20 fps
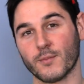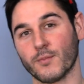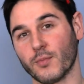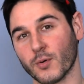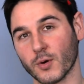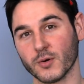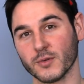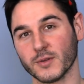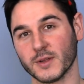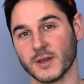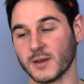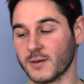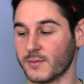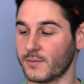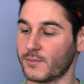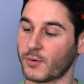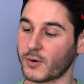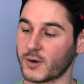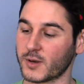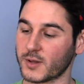Boiled it,
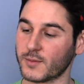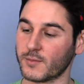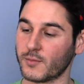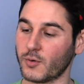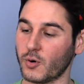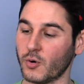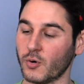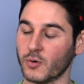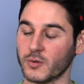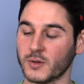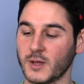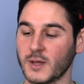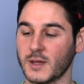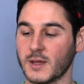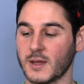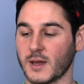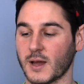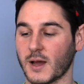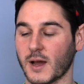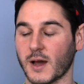put it in the mold,
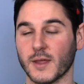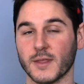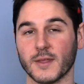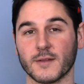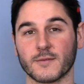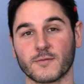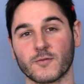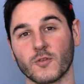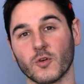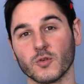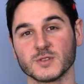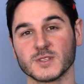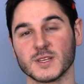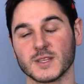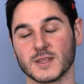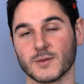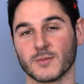then froze it,